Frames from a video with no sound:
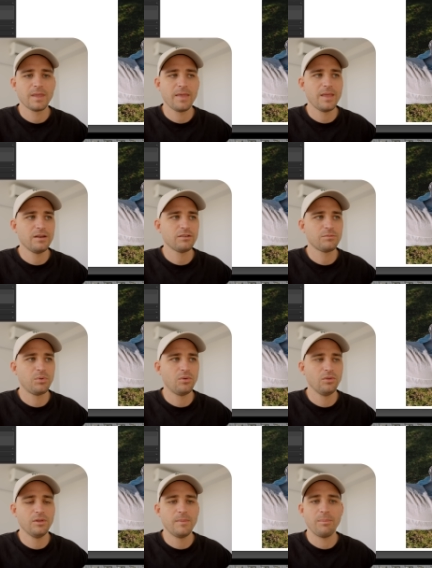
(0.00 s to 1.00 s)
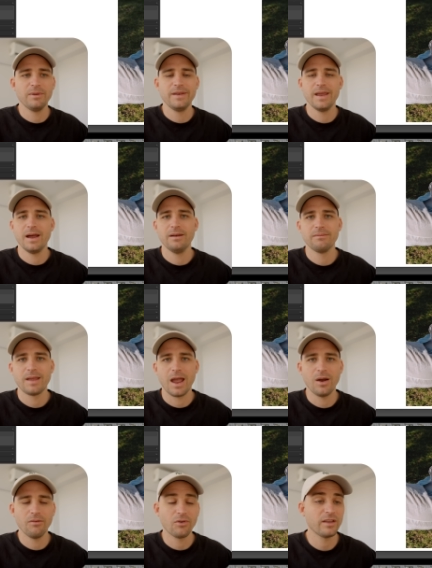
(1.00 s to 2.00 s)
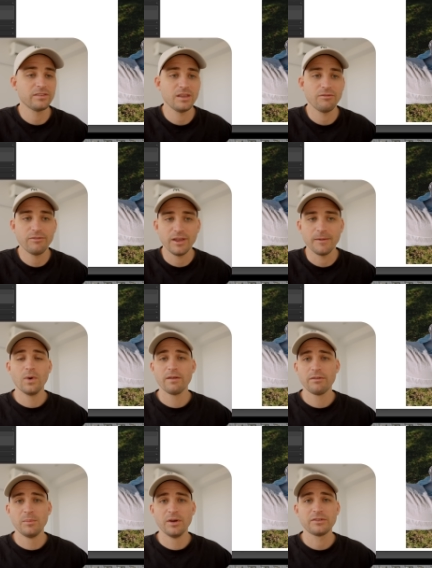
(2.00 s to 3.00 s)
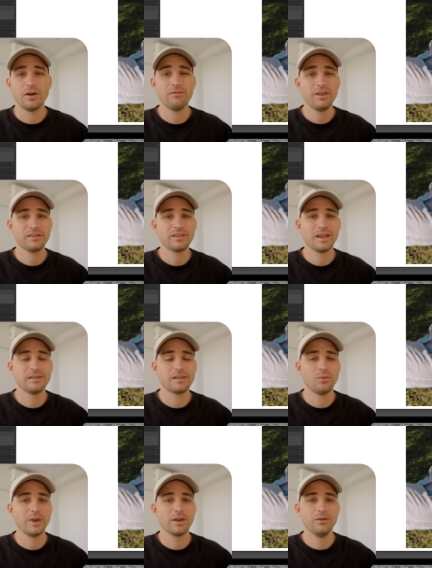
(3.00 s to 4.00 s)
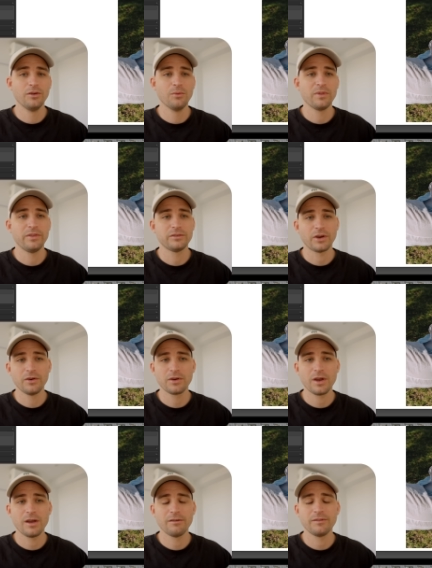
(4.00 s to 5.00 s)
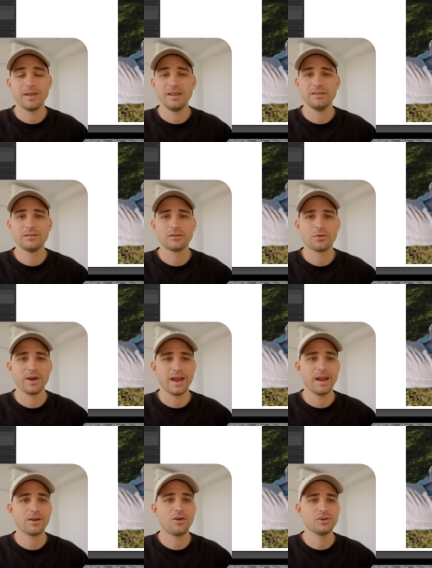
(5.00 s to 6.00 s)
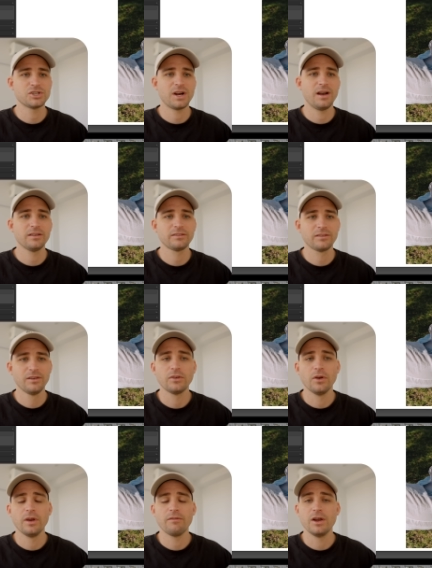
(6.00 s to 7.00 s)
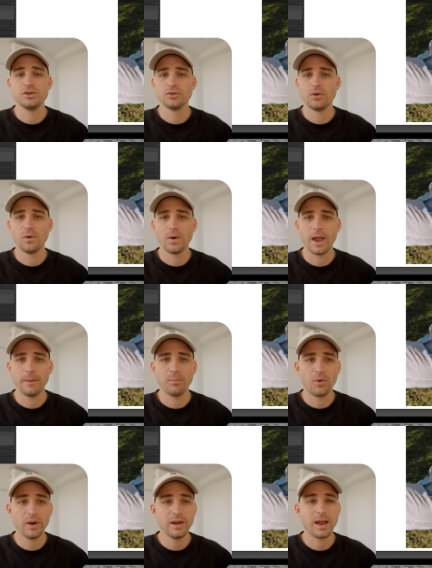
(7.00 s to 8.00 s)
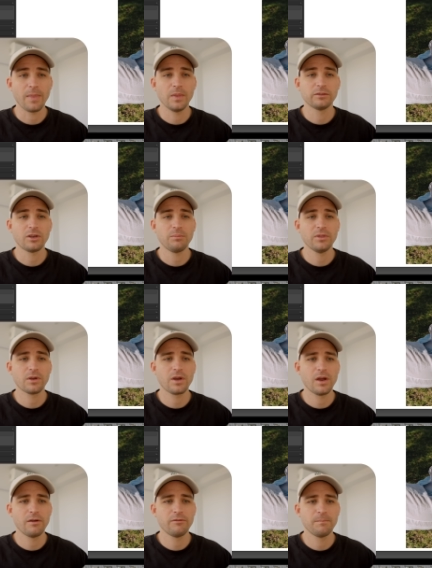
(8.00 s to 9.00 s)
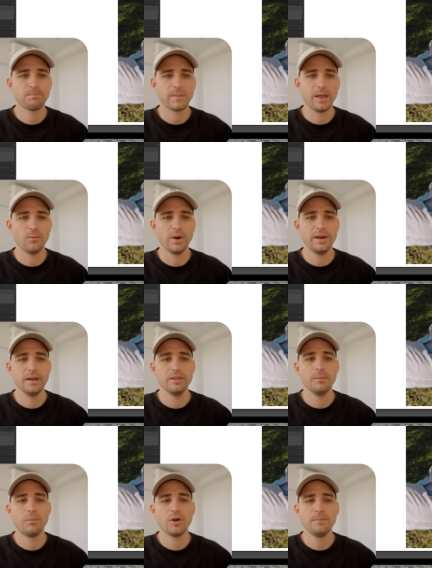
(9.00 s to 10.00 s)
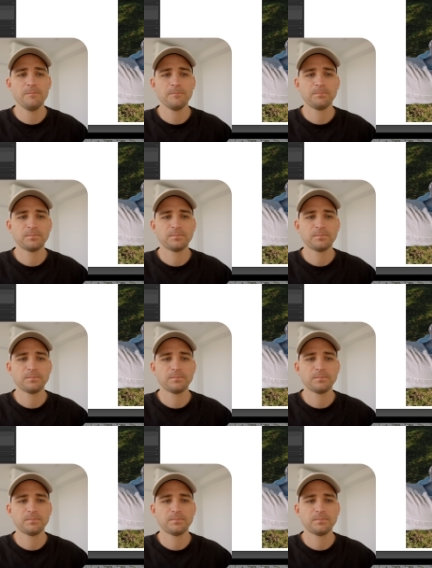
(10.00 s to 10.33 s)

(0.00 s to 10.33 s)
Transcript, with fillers: and then just pull them up and down however I see fit. One of the most obvious things that we can do with the tone curve is create contrast. So if I draw a point at the top of the curve and one near the bottom,